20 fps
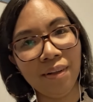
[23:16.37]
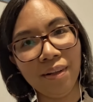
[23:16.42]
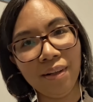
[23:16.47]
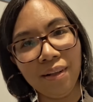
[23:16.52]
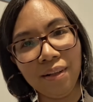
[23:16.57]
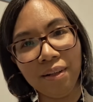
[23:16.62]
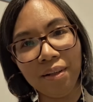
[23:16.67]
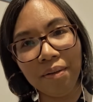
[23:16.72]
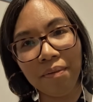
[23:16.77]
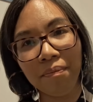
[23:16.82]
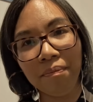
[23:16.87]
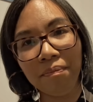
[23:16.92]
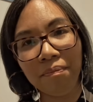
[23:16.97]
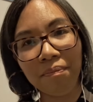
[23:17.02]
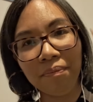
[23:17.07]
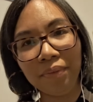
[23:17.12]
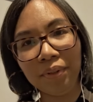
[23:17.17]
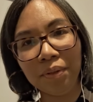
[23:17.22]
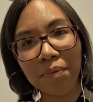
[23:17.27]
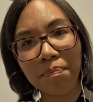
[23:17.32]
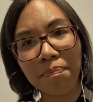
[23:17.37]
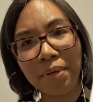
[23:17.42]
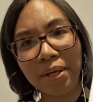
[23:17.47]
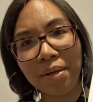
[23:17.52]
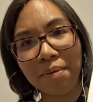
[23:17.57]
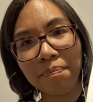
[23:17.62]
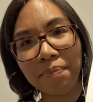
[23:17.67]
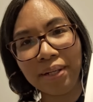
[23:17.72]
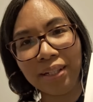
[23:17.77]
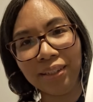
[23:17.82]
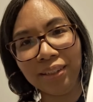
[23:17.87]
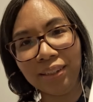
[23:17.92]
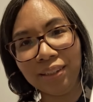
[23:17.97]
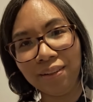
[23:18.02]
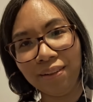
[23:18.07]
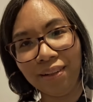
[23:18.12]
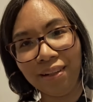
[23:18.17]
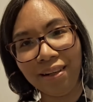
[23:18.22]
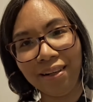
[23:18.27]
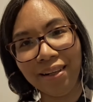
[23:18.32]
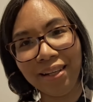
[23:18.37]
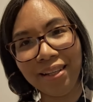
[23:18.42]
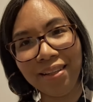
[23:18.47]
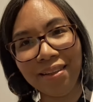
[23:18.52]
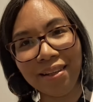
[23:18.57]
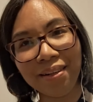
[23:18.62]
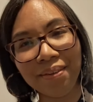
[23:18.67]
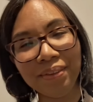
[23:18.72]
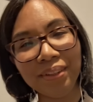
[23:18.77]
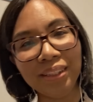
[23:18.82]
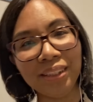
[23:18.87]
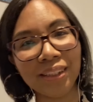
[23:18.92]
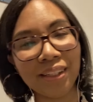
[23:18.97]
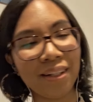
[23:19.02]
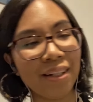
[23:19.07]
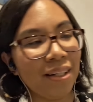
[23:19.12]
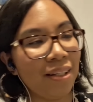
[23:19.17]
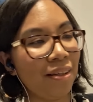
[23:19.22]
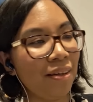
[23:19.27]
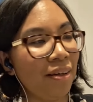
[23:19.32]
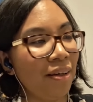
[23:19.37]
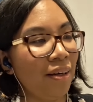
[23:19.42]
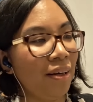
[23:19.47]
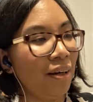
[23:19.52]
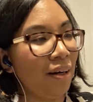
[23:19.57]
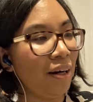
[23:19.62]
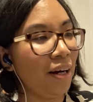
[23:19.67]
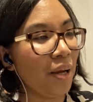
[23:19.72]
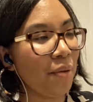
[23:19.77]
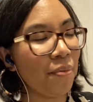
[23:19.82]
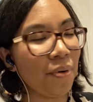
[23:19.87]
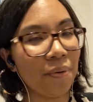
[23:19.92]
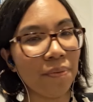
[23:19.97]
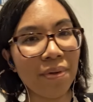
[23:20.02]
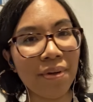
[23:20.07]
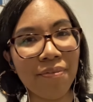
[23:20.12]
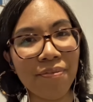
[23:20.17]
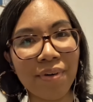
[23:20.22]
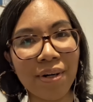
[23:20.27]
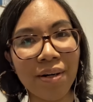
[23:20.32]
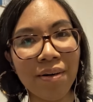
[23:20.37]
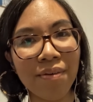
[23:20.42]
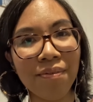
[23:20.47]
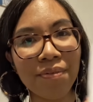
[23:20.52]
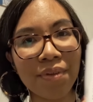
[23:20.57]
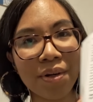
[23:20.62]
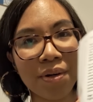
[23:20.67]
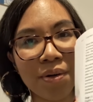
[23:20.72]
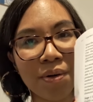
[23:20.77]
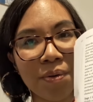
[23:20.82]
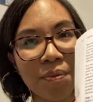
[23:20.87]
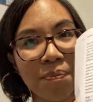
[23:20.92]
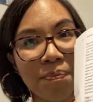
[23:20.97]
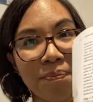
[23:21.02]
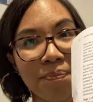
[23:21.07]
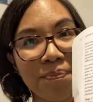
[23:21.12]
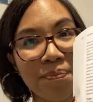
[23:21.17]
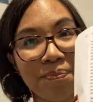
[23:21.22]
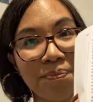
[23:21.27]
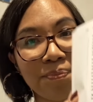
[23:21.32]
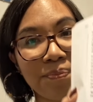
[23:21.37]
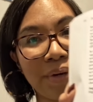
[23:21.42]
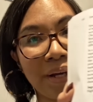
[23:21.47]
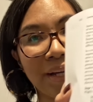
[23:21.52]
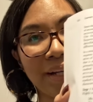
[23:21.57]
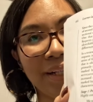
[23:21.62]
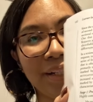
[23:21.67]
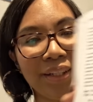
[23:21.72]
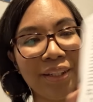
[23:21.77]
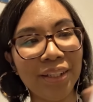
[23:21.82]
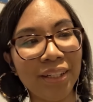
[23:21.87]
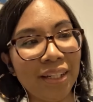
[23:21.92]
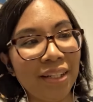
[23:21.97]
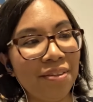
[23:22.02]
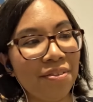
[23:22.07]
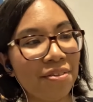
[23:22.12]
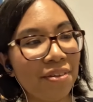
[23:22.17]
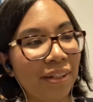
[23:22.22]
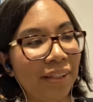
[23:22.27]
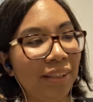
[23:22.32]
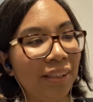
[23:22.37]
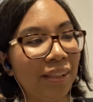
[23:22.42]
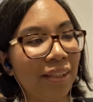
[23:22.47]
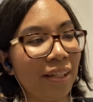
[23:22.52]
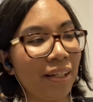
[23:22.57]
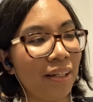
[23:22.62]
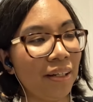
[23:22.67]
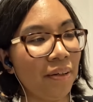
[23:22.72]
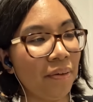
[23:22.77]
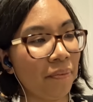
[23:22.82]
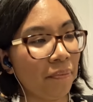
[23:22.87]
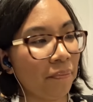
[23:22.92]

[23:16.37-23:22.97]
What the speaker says: It's a big pencil line down the side. I probably found the whole page interesting.